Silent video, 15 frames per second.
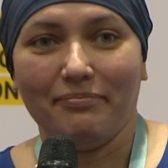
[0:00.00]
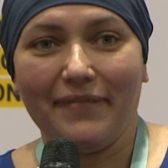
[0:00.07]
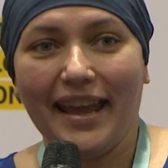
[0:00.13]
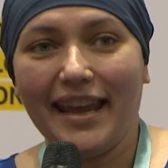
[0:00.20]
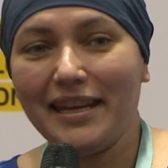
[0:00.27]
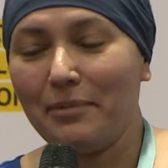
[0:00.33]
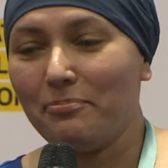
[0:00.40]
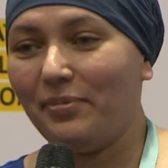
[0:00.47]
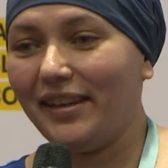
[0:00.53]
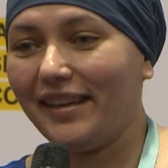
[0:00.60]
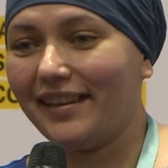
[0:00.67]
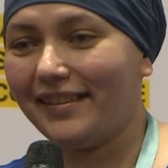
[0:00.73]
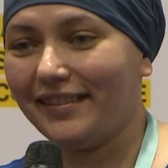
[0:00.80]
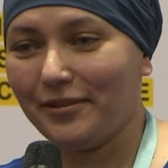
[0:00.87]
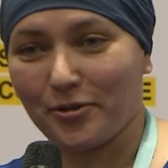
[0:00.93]
any
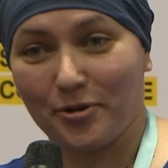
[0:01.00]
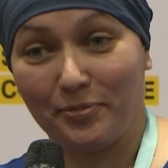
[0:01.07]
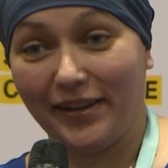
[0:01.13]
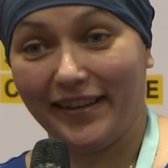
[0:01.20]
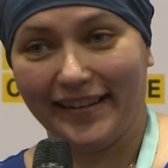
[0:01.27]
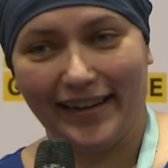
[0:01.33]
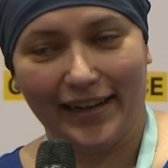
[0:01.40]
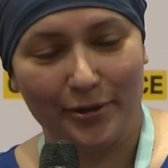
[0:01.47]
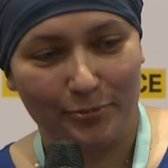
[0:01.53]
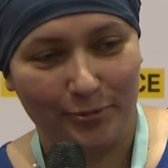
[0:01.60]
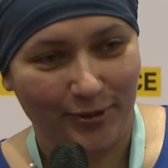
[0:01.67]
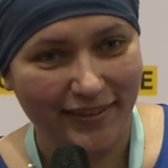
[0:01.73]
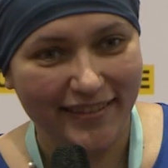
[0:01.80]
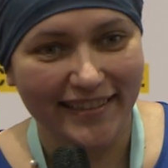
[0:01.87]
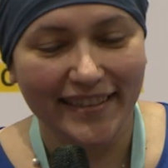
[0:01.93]
big European
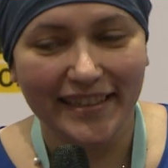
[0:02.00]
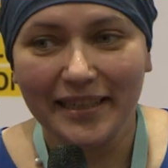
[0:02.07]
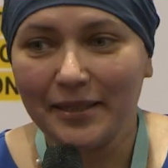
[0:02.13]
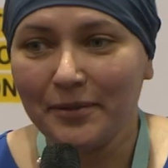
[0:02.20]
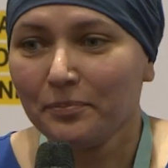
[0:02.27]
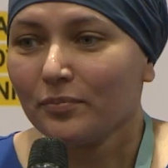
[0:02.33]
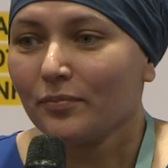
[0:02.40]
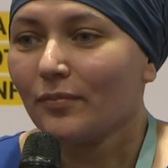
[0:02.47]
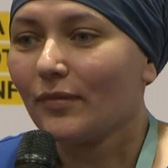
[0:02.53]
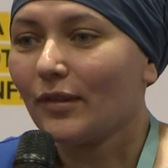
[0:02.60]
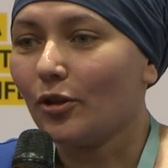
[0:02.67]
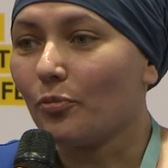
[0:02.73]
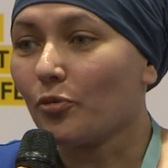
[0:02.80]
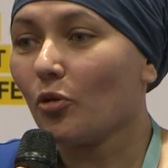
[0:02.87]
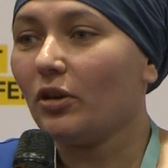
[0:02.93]
airport,
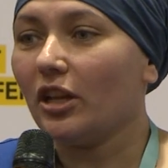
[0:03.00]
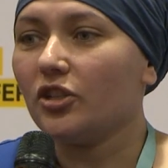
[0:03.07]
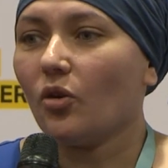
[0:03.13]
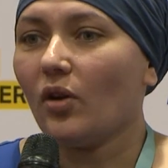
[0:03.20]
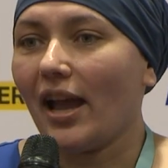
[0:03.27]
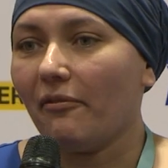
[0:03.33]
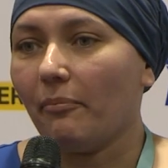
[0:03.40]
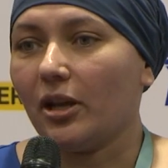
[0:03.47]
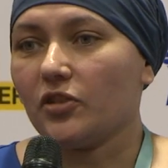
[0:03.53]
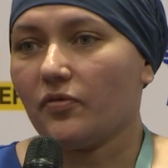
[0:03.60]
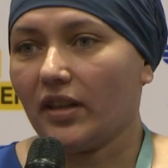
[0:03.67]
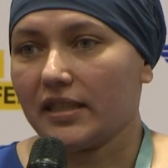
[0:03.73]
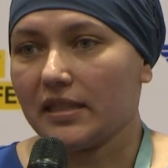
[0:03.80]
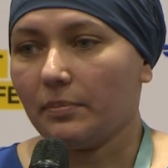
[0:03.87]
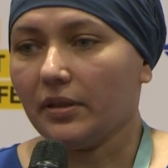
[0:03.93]
you probably don't have much
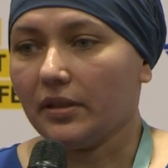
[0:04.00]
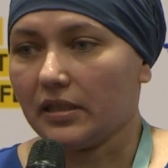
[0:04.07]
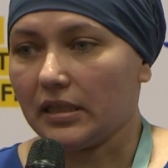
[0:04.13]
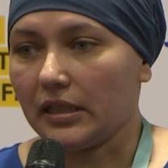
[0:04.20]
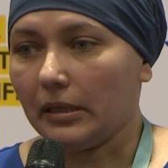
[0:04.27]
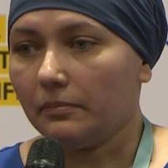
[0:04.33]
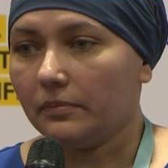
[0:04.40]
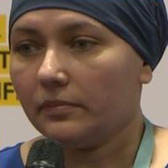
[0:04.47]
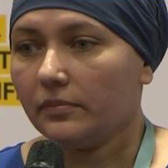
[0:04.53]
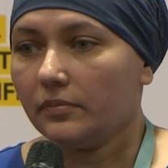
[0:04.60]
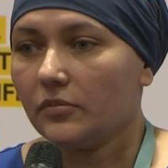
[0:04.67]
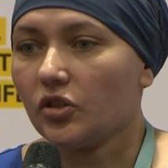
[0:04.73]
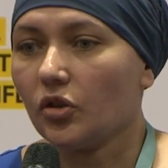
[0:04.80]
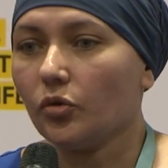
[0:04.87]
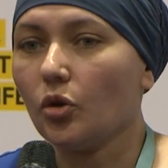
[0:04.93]
flexibility.
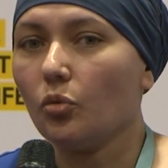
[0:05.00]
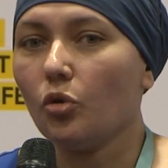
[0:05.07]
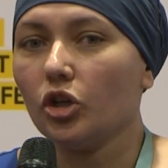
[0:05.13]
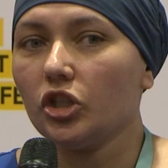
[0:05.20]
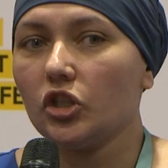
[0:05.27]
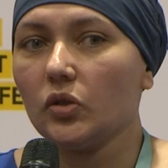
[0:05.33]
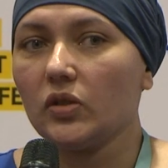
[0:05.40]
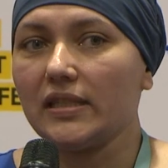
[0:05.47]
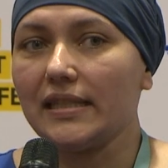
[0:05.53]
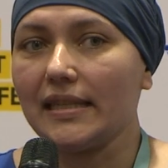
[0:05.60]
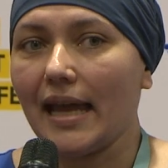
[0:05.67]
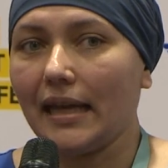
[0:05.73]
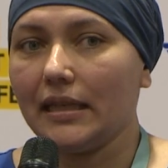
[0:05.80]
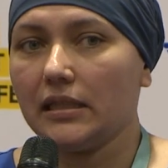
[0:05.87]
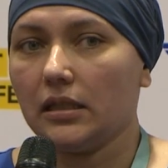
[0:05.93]
So you want to
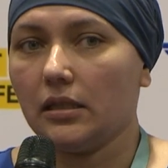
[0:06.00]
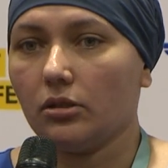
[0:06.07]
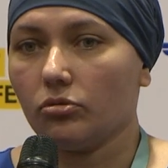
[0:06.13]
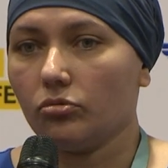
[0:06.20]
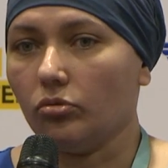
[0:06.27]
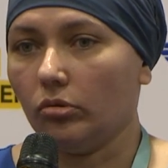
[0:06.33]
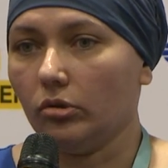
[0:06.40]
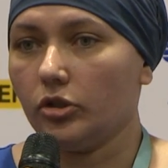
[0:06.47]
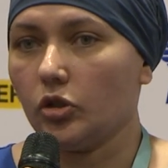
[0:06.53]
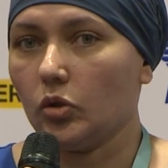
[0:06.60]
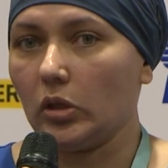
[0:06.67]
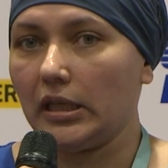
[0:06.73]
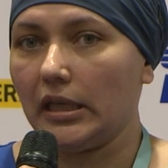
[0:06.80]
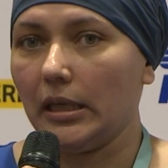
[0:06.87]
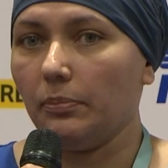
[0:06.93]
set the rule
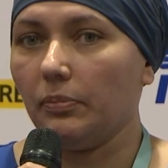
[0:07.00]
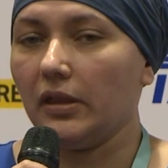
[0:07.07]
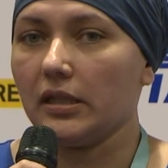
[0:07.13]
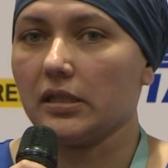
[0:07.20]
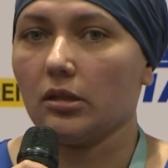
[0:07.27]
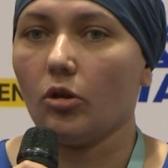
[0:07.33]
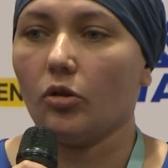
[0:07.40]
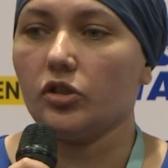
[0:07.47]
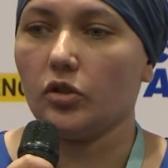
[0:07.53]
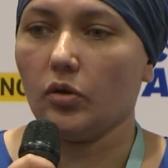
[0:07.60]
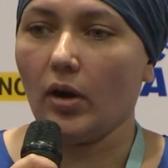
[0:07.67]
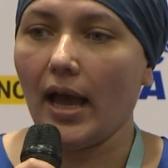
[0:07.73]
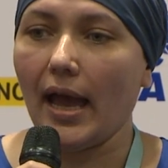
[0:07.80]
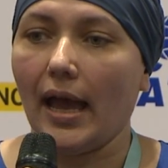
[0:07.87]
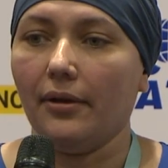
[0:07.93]
to keep the slots
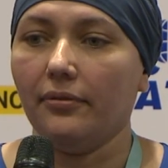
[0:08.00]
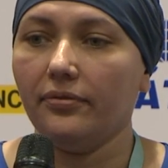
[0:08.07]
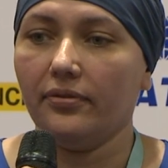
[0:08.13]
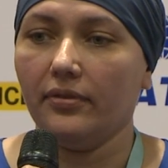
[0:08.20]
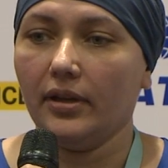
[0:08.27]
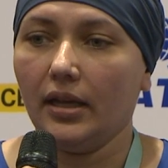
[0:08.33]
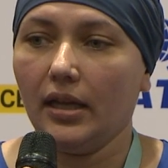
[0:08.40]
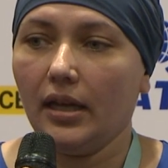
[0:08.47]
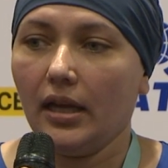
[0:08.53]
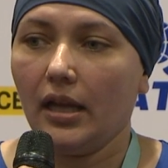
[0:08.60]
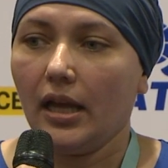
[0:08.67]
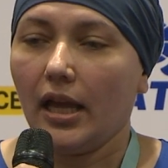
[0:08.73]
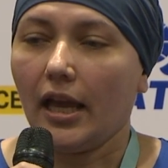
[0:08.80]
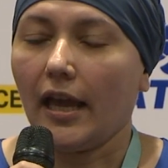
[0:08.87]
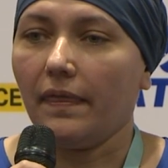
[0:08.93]
you have
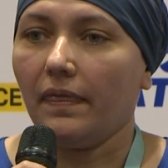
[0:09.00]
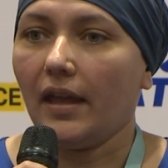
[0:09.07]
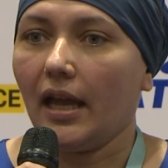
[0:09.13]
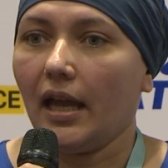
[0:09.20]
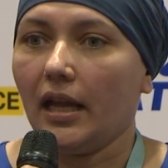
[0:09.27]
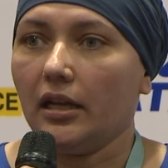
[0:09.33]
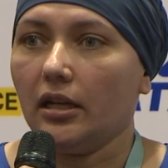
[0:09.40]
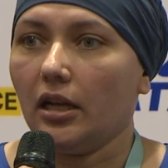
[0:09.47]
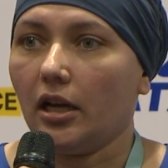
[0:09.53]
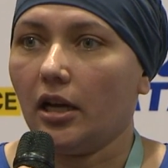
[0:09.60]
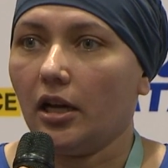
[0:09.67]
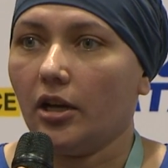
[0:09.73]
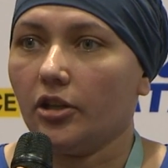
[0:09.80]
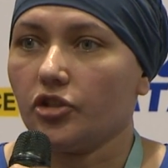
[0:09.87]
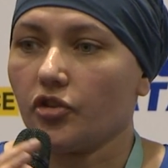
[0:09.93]
and then
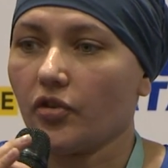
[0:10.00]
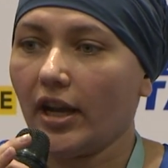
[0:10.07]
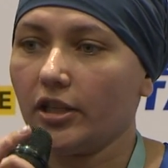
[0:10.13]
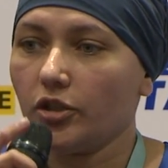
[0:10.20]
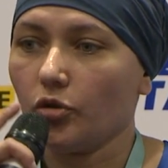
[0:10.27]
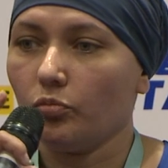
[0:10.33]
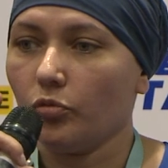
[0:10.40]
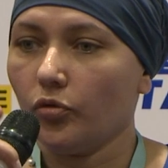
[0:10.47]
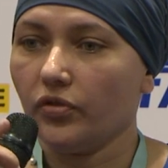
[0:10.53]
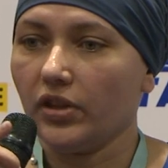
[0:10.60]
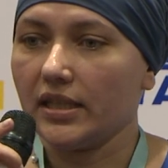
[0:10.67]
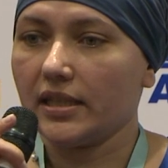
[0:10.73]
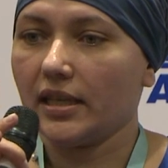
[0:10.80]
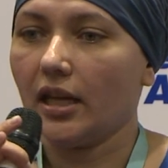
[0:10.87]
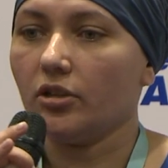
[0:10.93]
try to move
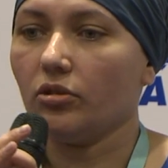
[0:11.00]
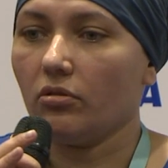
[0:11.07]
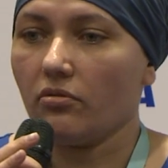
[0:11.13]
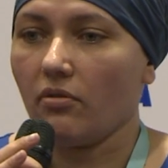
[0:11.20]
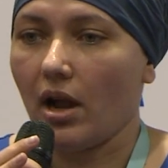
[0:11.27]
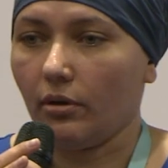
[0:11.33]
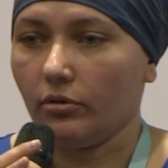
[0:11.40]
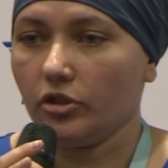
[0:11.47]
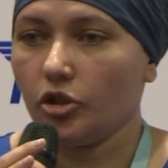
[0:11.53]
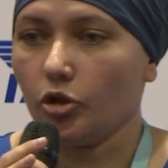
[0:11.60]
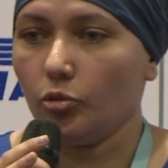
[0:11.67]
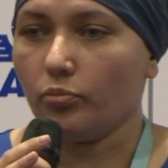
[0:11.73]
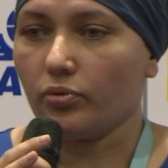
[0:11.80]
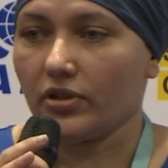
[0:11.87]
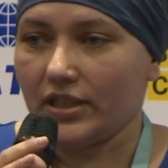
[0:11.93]
the schedule around
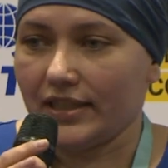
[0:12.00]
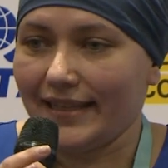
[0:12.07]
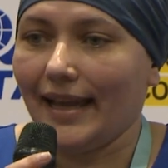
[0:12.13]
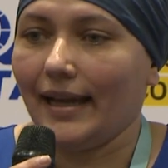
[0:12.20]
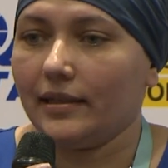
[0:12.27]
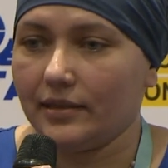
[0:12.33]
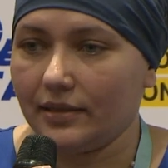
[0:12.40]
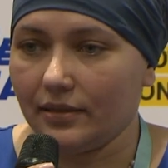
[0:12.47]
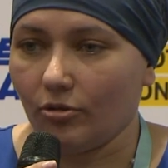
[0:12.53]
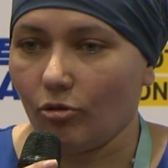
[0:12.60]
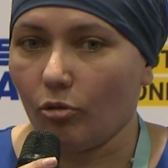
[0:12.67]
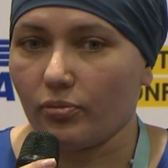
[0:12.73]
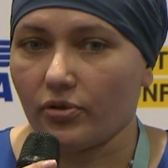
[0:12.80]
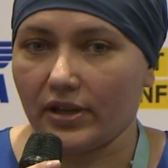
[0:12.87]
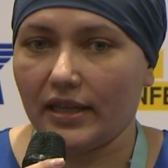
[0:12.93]
to protect
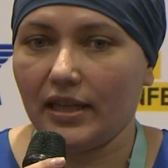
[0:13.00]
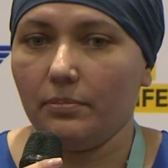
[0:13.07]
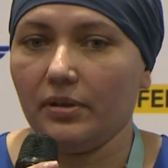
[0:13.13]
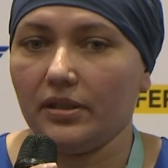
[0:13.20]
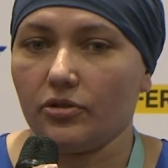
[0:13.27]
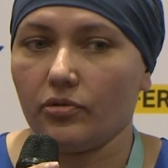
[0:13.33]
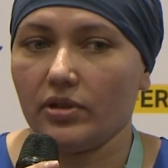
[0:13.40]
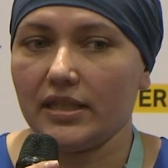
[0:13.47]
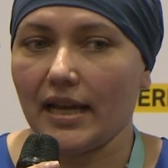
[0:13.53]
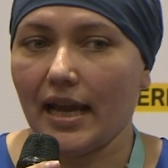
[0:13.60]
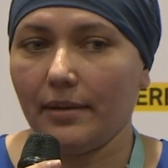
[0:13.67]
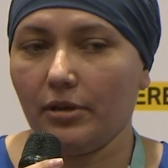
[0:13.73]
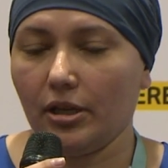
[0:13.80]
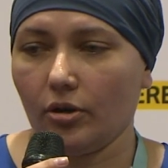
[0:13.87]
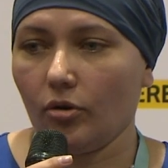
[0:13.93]
or prohibit
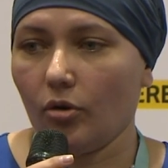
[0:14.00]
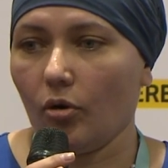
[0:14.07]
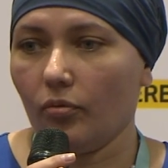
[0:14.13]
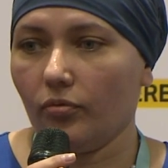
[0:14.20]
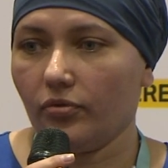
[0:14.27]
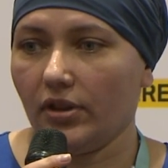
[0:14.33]
retiming of